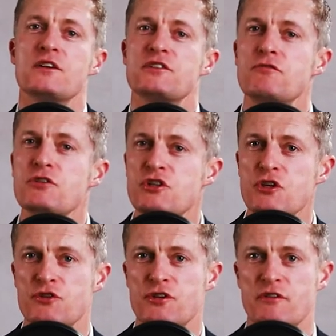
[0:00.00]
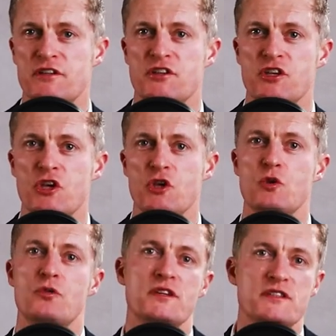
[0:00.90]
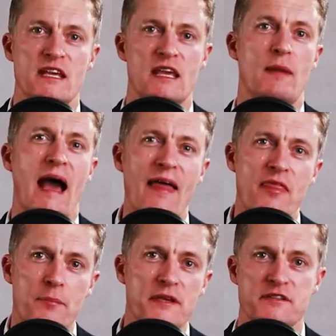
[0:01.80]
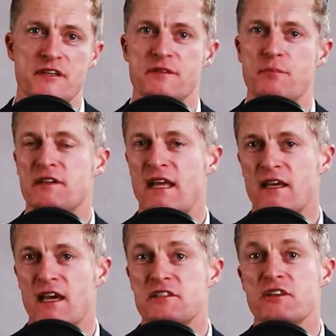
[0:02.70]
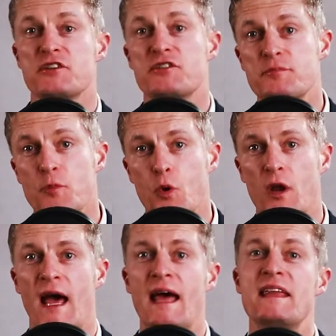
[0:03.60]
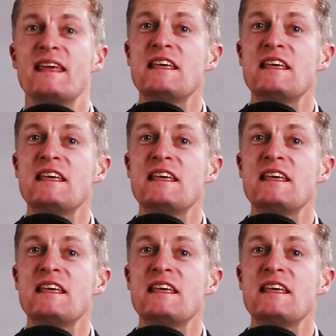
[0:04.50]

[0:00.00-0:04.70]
So reduce the risk to you, the team and the business by delegating the smaller and